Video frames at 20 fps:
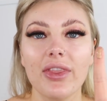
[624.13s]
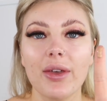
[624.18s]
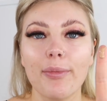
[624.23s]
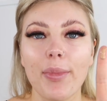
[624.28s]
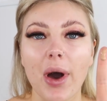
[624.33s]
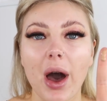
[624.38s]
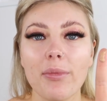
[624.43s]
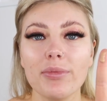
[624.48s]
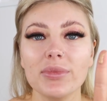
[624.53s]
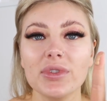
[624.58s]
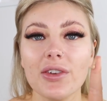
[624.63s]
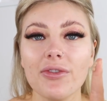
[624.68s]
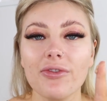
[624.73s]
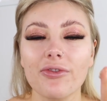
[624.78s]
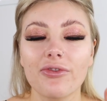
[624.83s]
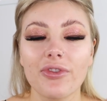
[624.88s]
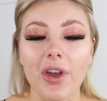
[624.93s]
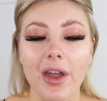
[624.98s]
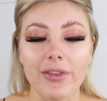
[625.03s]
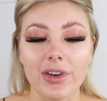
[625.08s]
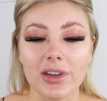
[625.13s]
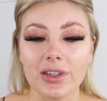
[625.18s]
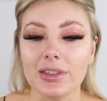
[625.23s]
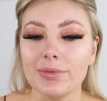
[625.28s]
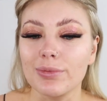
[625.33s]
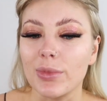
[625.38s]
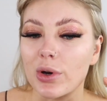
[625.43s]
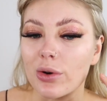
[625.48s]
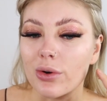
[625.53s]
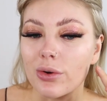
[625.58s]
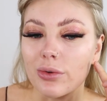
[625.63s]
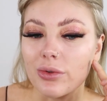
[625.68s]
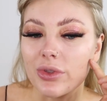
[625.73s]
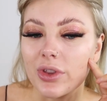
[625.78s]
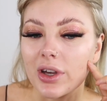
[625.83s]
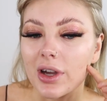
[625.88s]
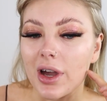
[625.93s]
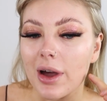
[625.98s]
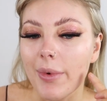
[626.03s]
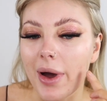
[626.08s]
The pumps are very small
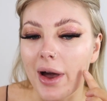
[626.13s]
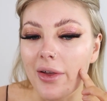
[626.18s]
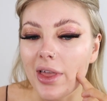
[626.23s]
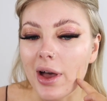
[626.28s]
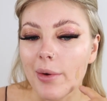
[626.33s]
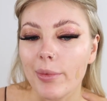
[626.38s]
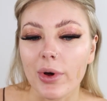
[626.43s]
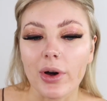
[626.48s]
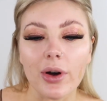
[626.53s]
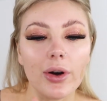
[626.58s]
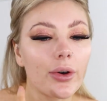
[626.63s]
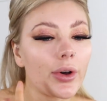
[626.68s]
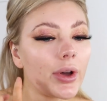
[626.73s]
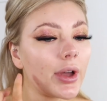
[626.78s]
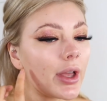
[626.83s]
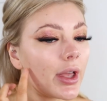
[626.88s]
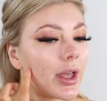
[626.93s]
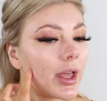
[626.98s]
that come out of that bottle.